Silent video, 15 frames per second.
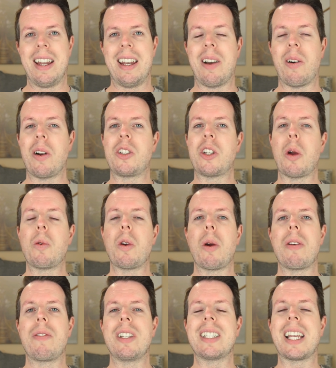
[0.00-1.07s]
Now, I don't know
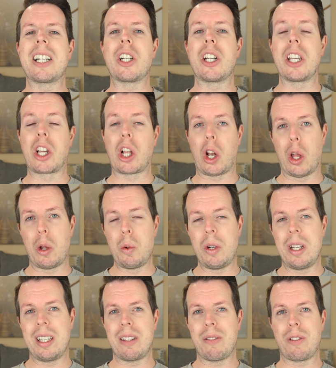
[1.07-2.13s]
if it's actually
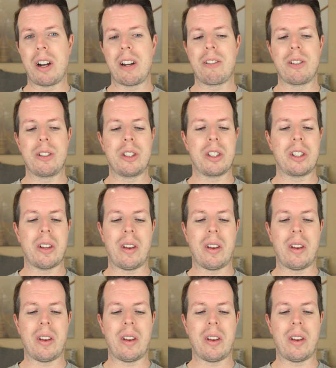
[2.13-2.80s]
cloning the fragrance.